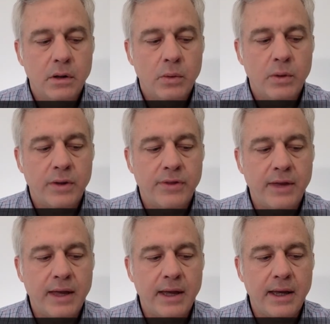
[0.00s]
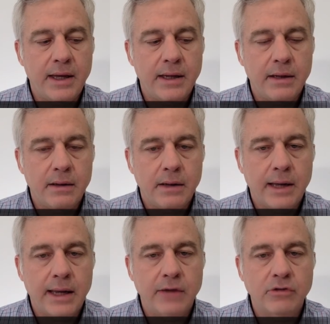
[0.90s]
with a
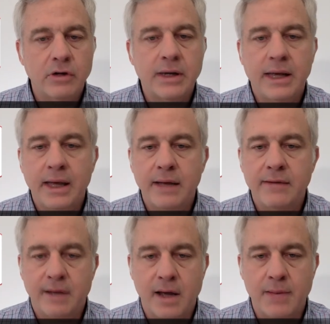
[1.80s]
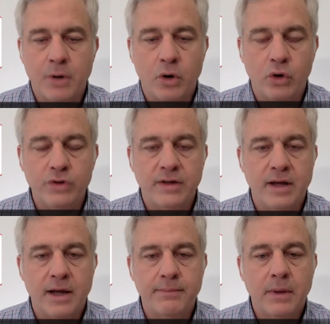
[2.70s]
look-ahead time, a hold
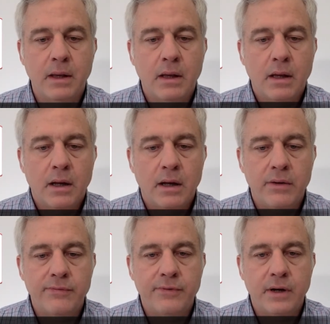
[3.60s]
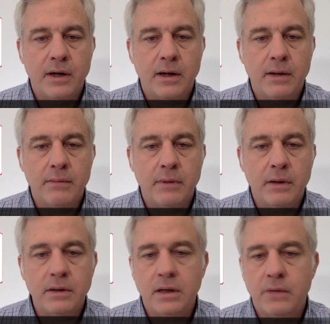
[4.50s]
time of
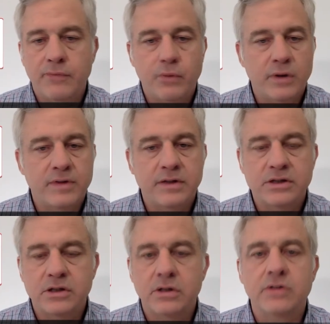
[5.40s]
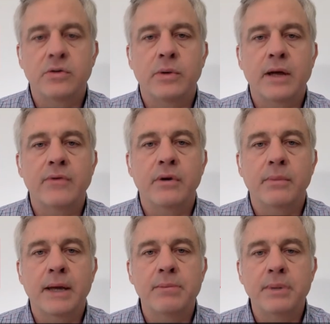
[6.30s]
4 to 6 years or whatever it
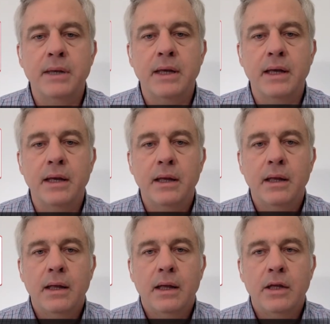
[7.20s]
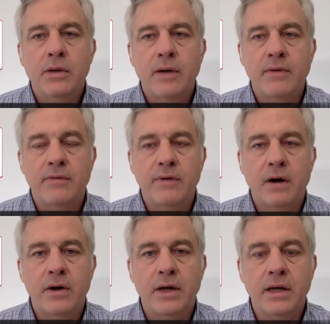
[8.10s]
might be. You have a
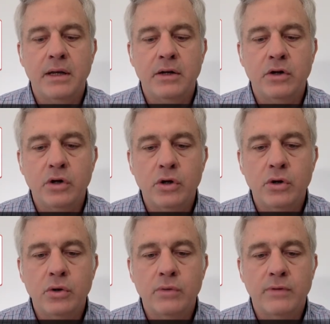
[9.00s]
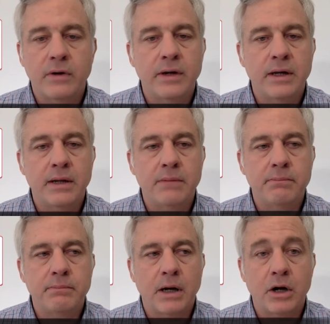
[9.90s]
very new, very
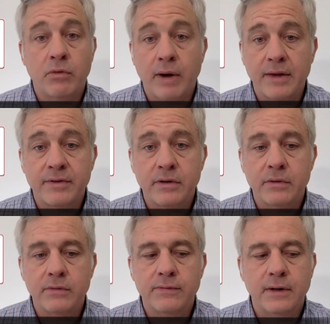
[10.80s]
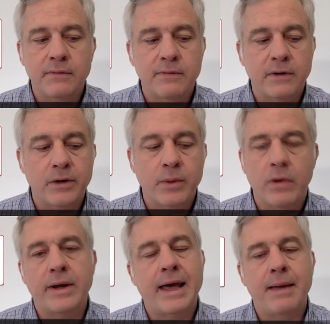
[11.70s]
aggressive, and very
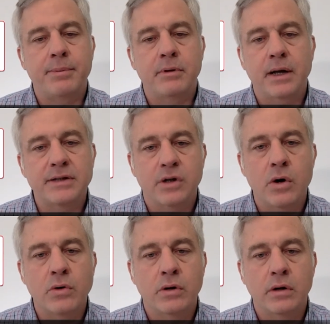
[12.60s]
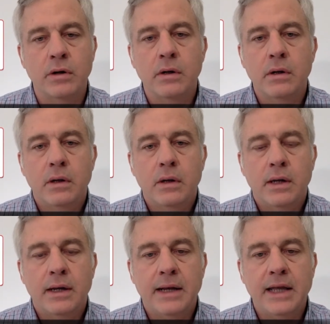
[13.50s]
well-capitalized owner
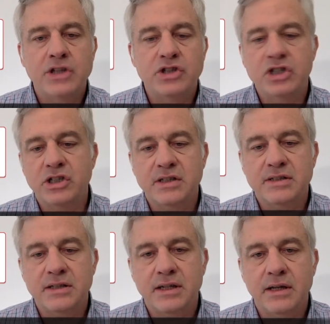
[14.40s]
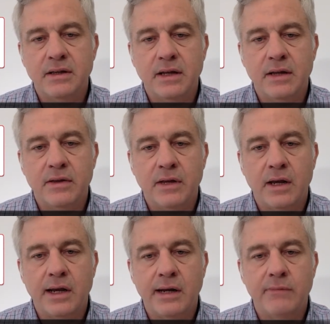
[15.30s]
in HGGC, and
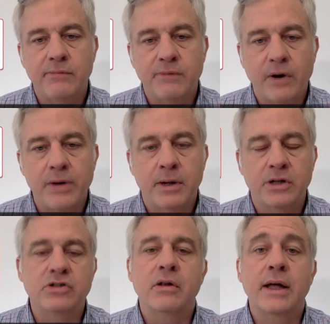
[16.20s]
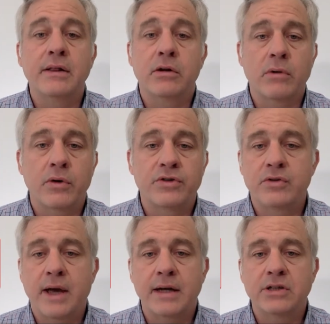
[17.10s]
they very much like the growth
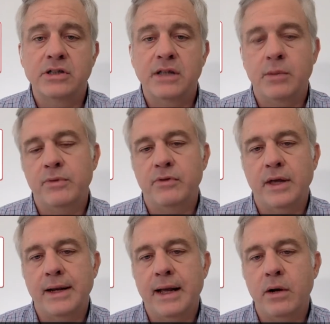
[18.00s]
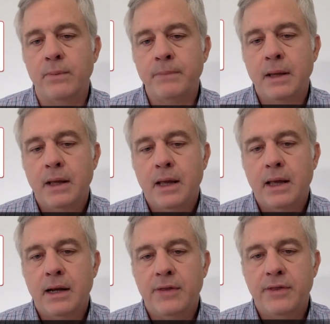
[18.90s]
strategy that we've laid out,
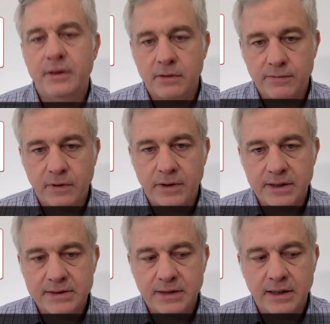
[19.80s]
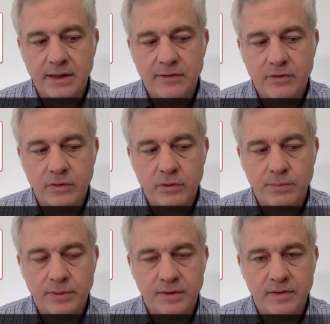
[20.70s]
and I think they're very excited to
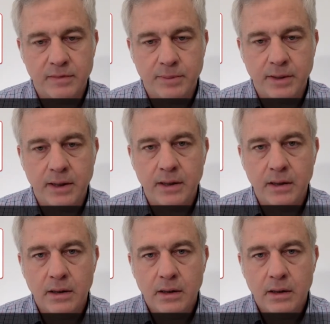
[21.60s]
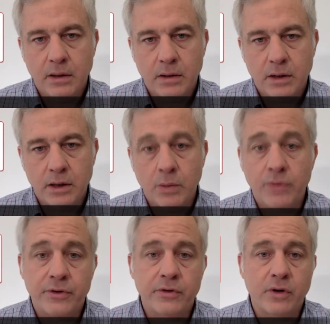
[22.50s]
participate,
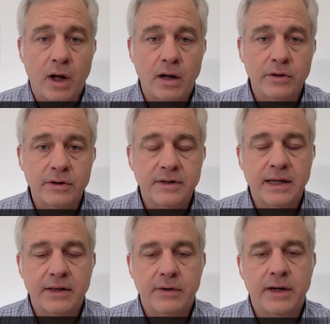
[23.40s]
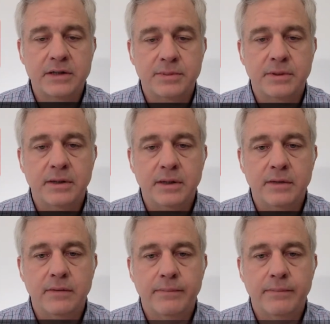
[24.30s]
with their dollars and their expertise.